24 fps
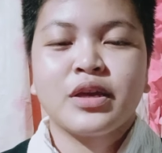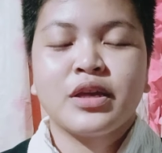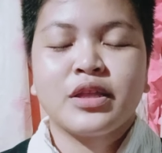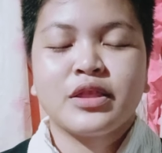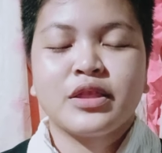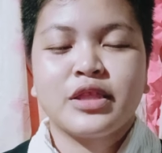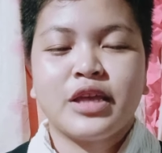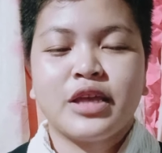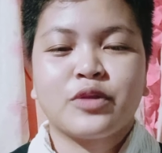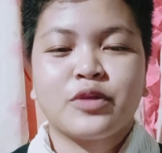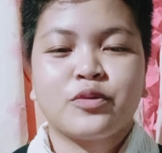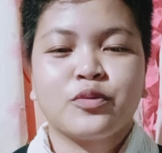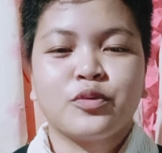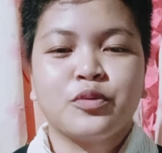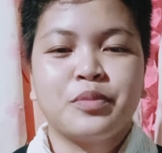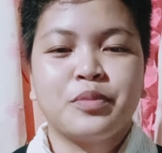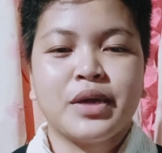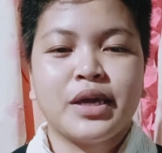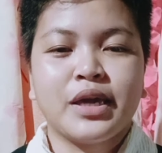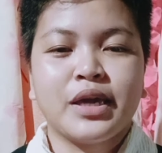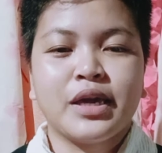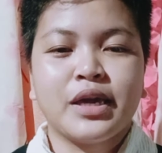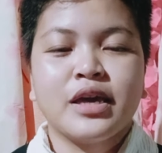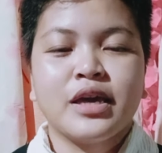That would
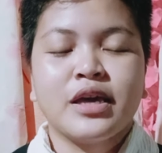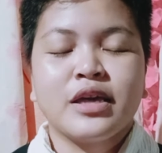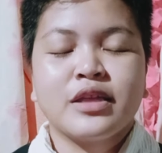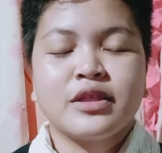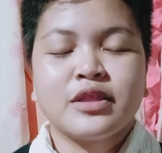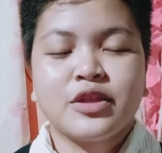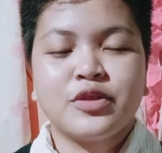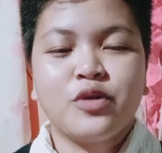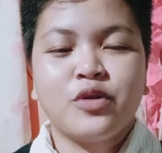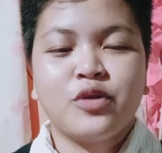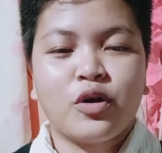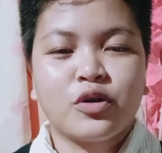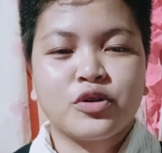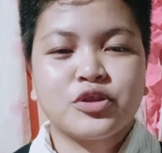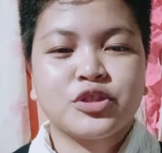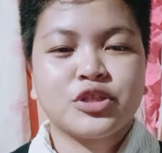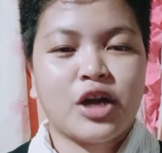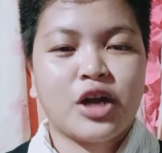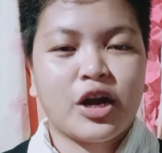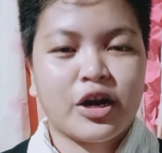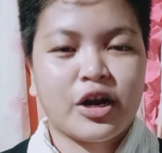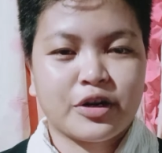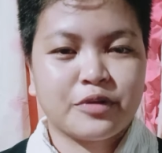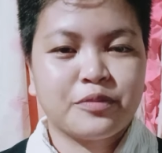be the dogs
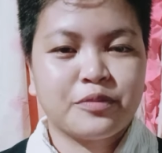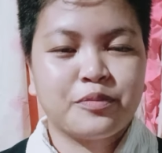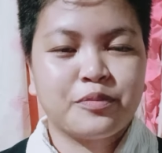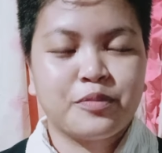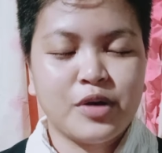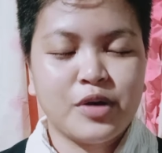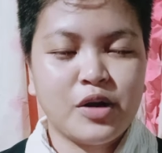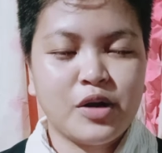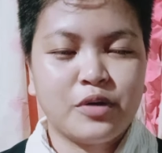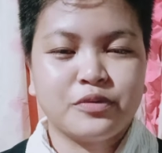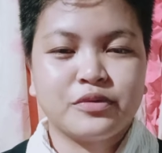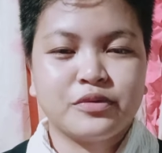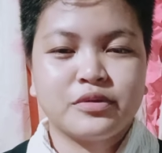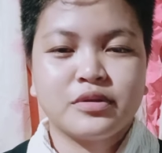are brown.